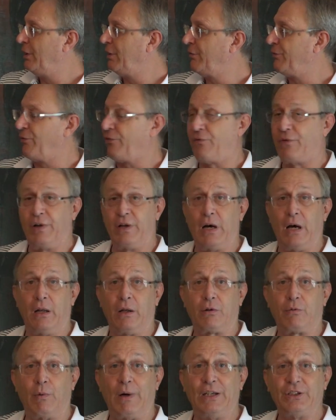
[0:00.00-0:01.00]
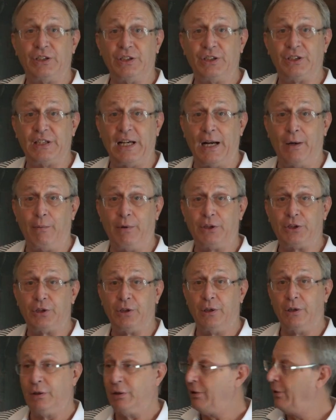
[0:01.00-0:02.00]
phenolic resin sandwich
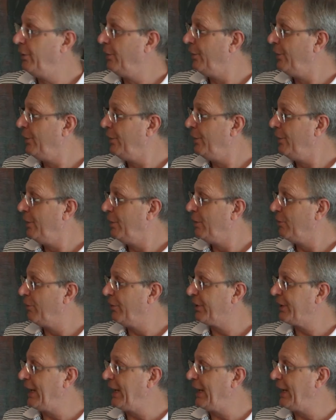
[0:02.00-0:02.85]
with